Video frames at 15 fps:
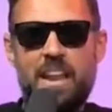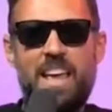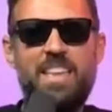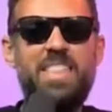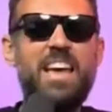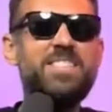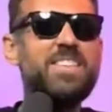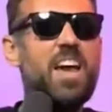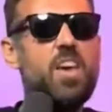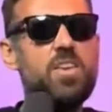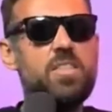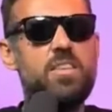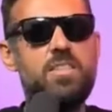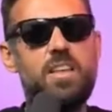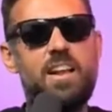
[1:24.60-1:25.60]
like this.
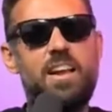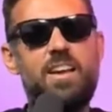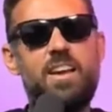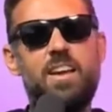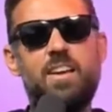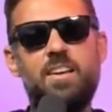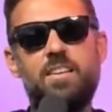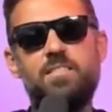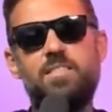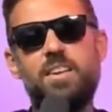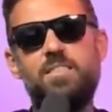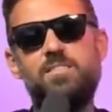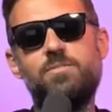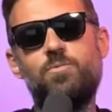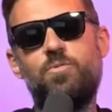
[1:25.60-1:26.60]

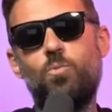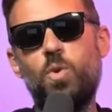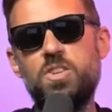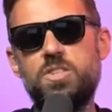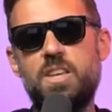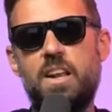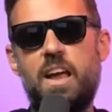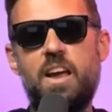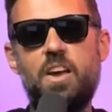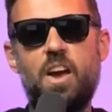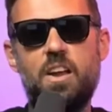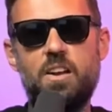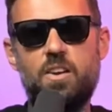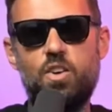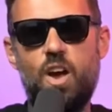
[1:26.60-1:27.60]
If that's the case,
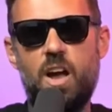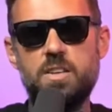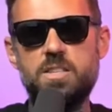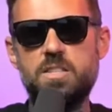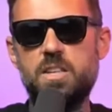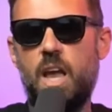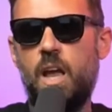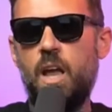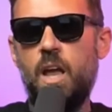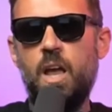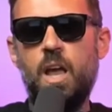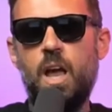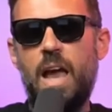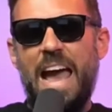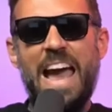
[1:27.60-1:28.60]
they might not
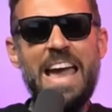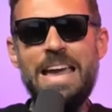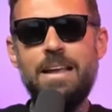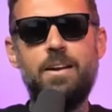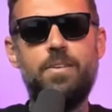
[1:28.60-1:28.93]
come to my